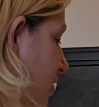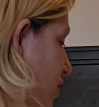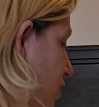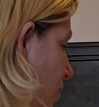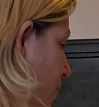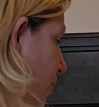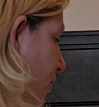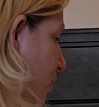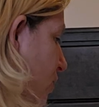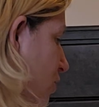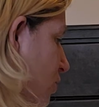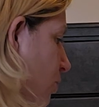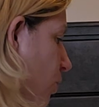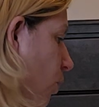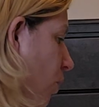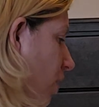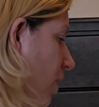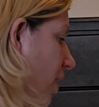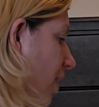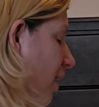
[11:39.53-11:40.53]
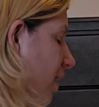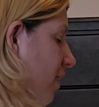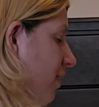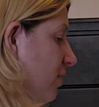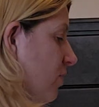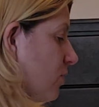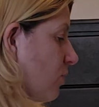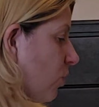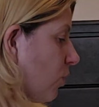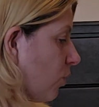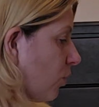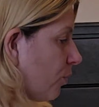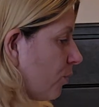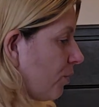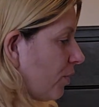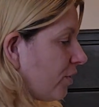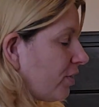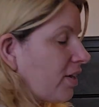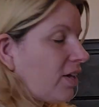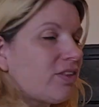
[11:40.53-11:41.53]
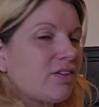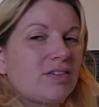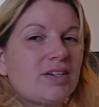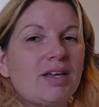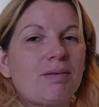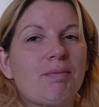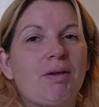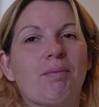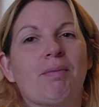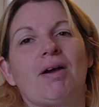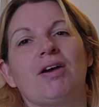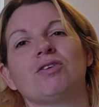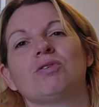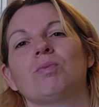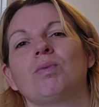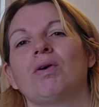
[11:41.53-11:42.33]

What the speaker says: Superstore, and so, well, the other day me and my husband,